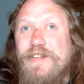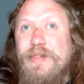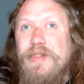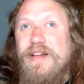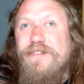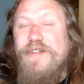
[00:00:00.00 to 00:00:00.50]

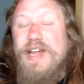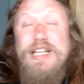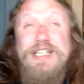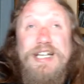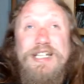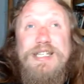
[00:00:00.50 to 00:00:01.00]
And Fading
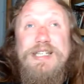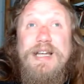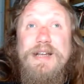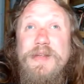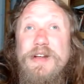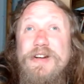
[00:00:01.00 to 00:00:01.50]
Suns is
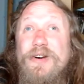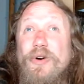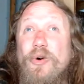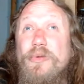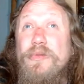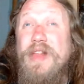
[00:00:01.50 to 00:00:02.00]
like their
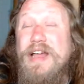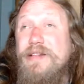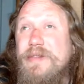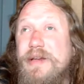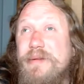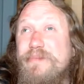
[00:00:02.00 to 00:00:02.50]
whole, like
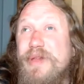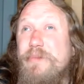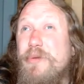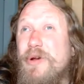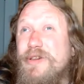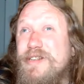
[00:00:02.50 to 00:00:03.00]
their
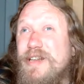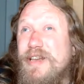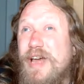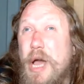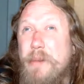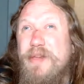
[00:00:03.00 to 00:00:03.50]
personal
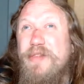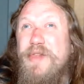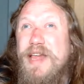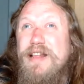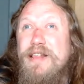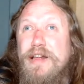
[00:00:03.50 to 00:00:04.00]
hobby
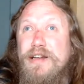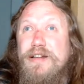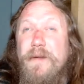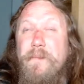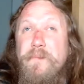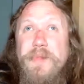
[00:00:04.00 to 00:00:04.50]
thing that
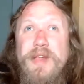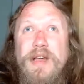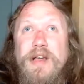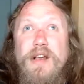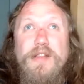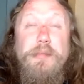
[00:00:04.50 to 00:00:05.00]

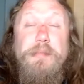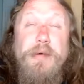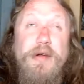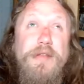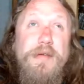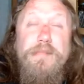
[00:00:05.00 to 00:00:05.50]
the
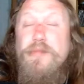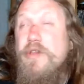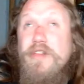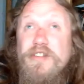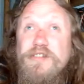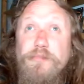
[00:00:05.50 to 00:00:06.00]

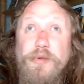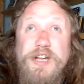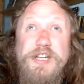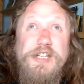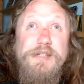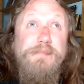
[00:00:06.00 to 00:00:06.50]
brothers
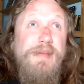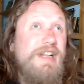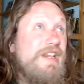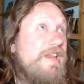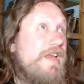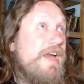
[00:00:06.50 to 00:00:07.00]
Bridges,
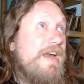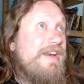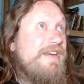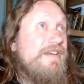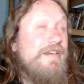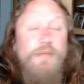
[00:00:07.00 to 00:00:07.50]
Bill,
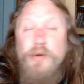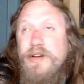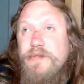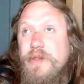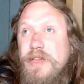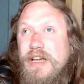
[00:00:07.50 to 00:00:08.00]
and
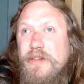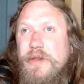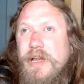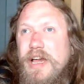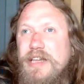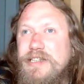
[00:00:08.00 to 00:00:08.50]
whatever the other
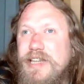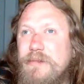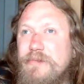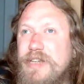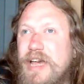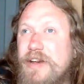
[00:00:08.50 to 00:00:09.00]
guy's
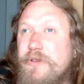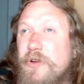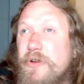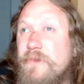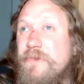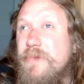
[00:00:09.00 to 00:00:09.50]
names,
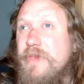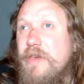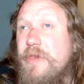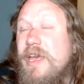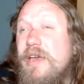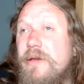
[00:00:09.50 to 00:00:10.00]
Andrew, I
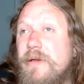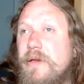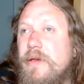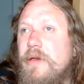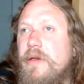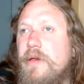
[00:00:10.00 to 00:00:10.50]
think,
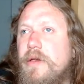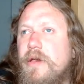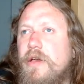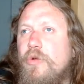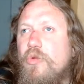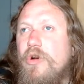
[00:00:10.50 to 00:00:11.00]

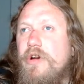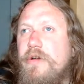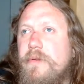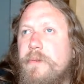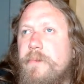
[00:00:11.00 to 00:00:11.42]
were.